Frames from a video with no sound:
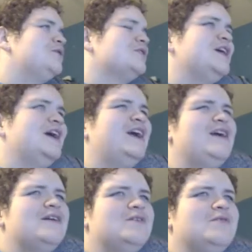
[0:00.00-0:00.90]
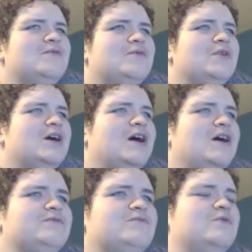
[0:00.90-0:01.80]
Okay.
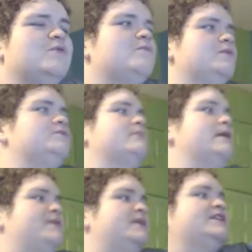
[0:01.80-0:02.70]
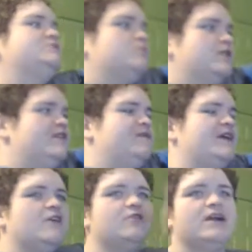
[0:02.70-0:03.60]
Uh, maybe that's where the
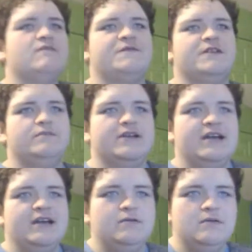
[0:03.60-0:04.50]
video came from, right?